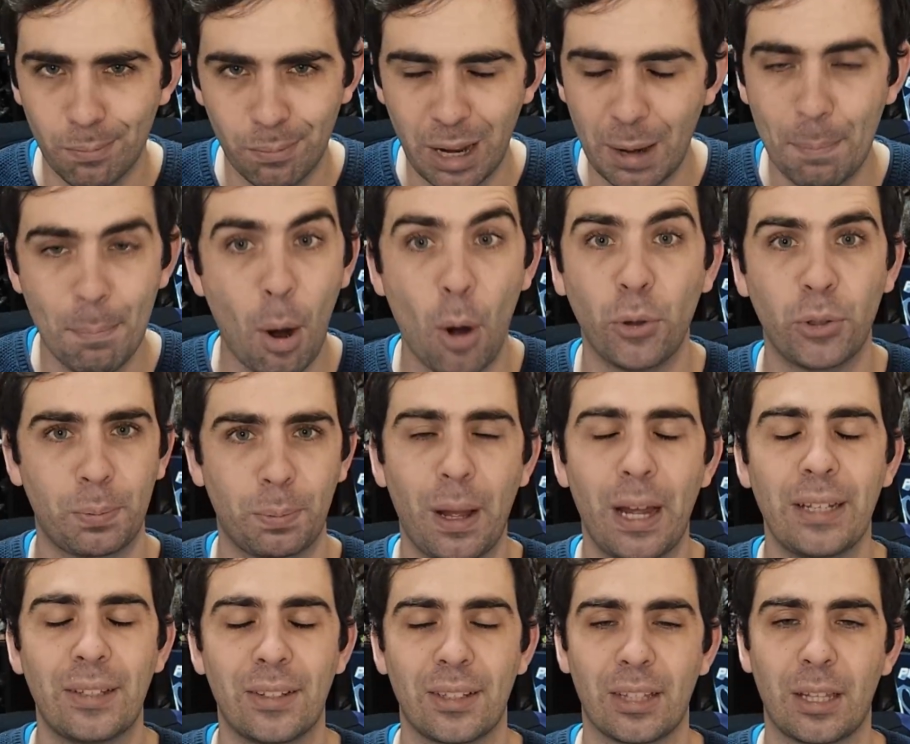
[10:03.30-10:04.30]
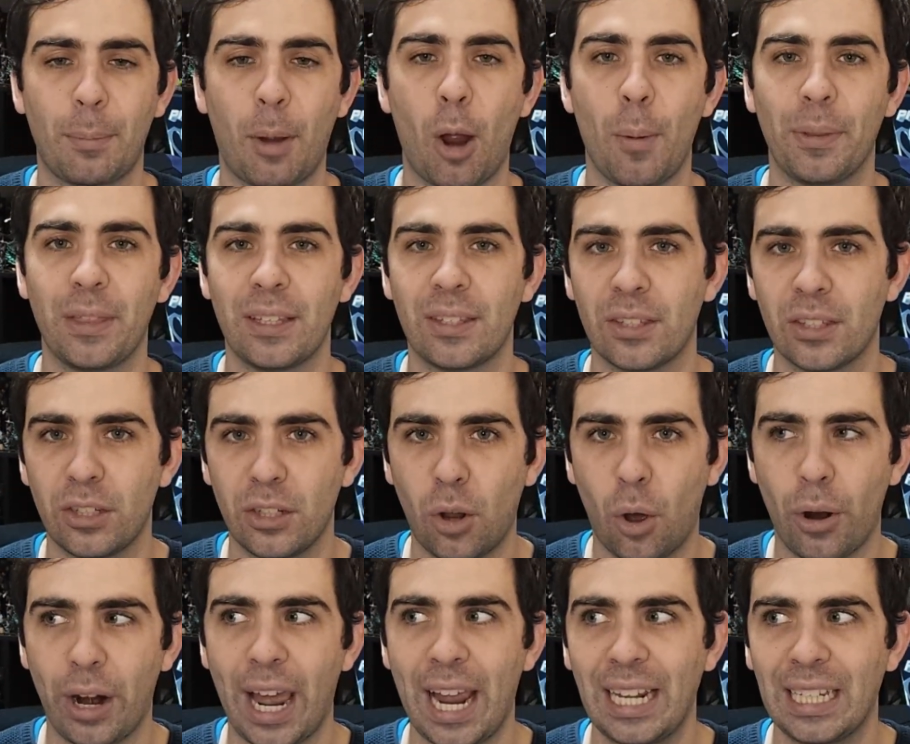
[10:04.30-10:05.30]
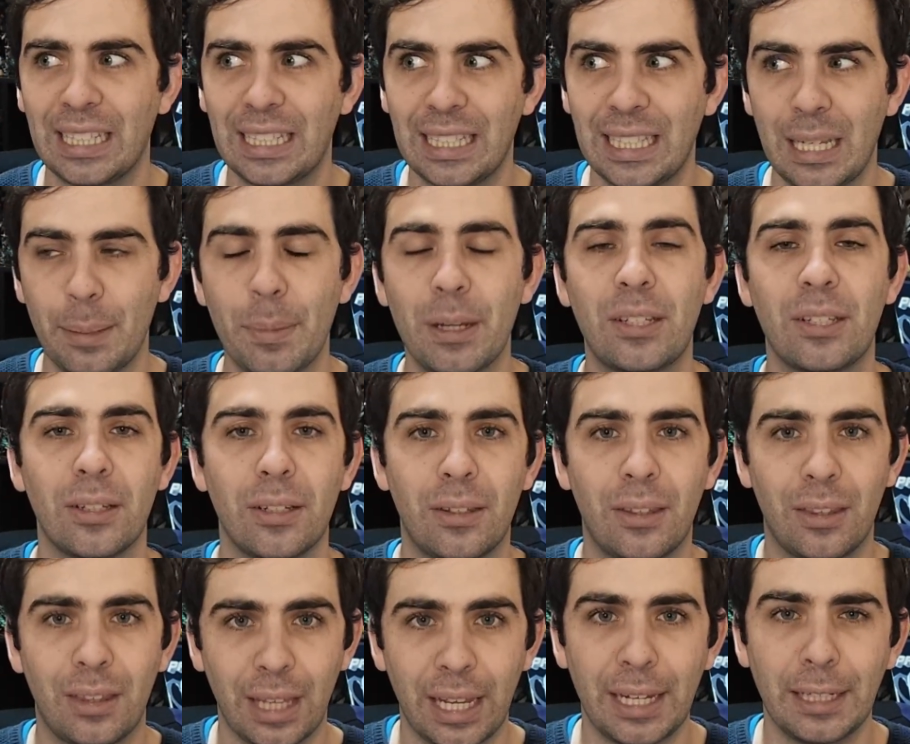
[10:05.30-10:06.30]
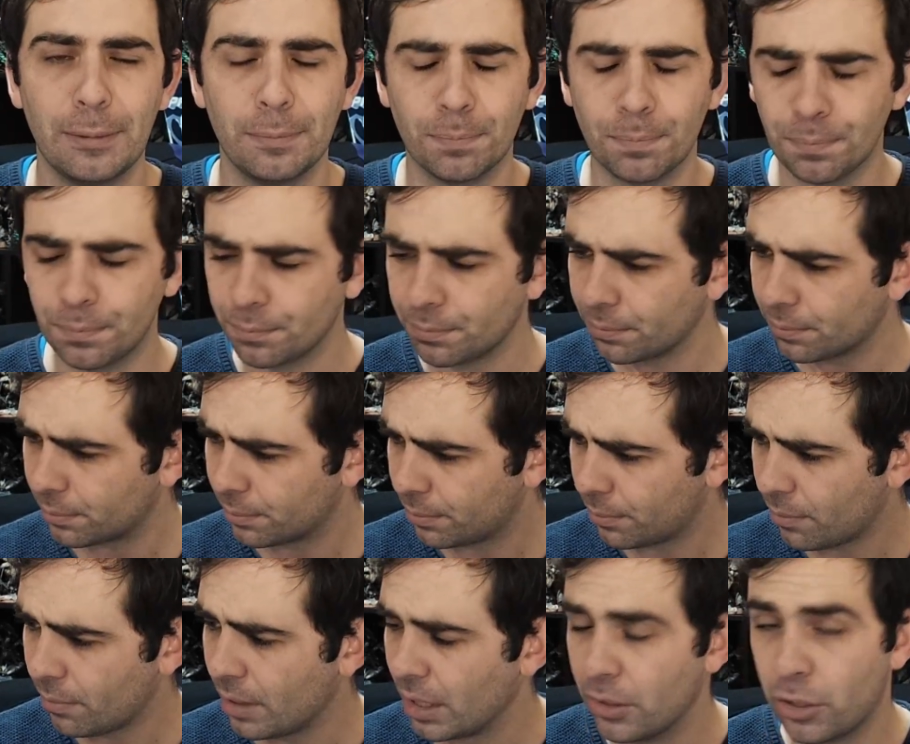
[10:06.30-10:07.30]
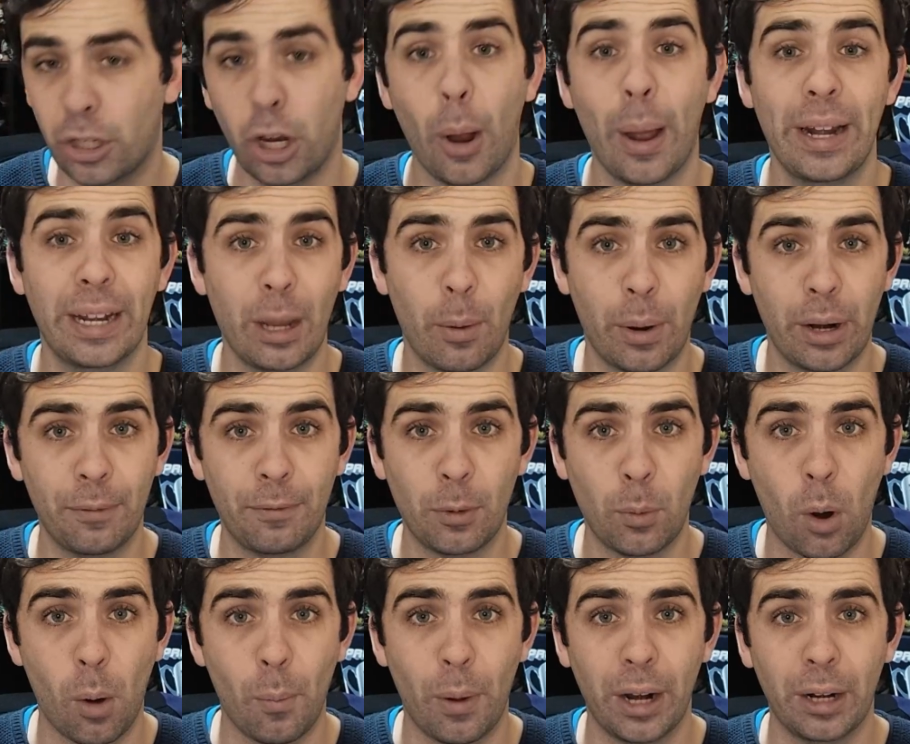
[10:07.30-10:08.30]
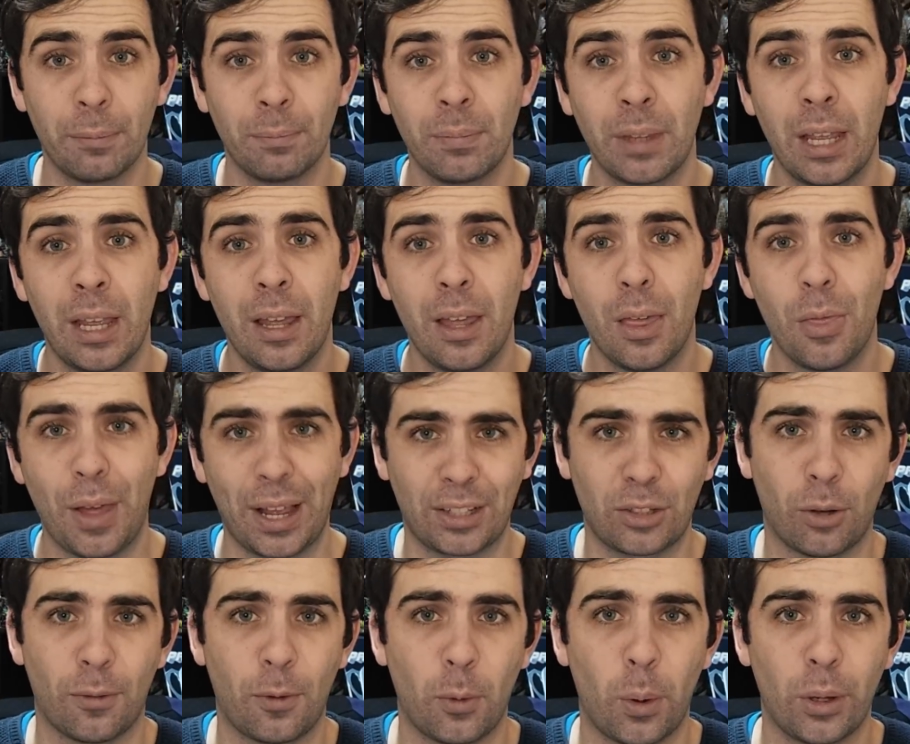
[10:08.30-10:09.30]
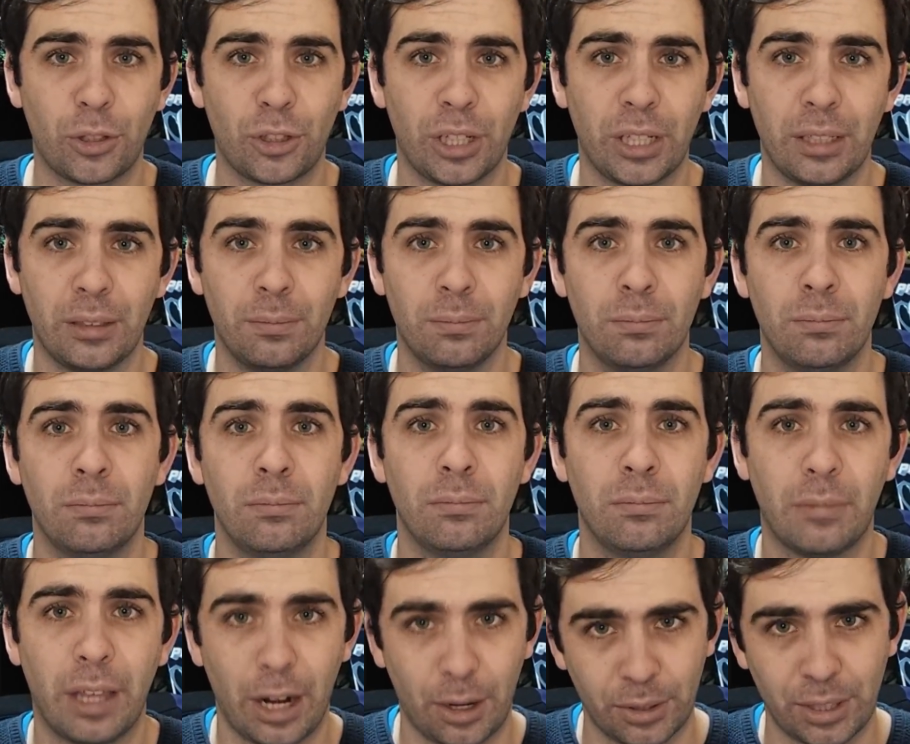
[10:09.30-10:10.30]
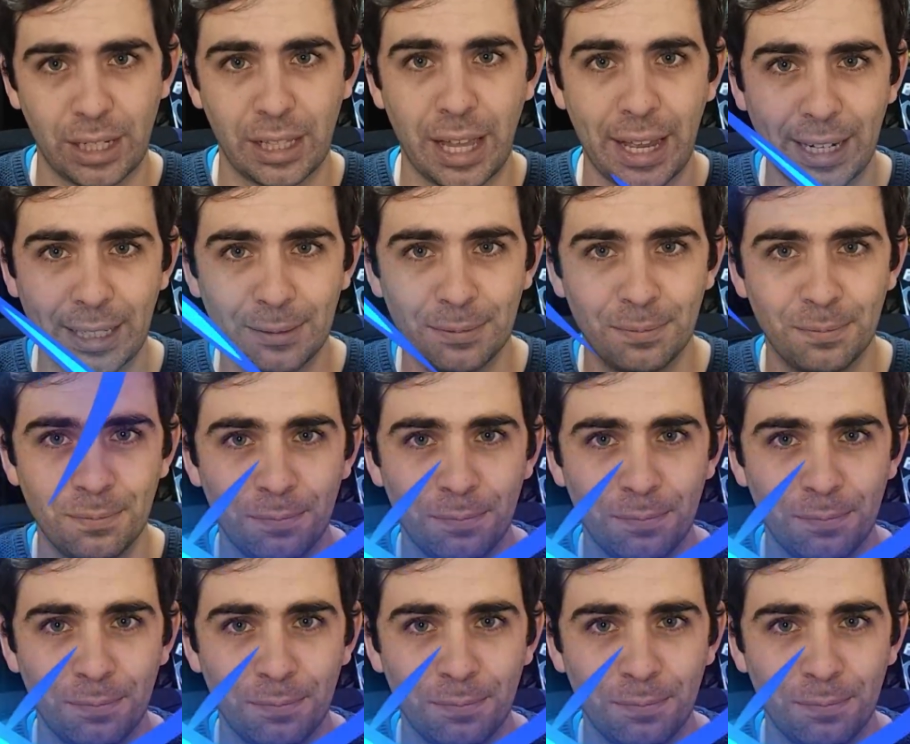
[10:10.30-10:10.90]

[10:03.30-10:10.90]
in most places at the moment. This is not a limited thing. So go ahead and get one if you want one. Thanks a lot for watching, and I'll see you later.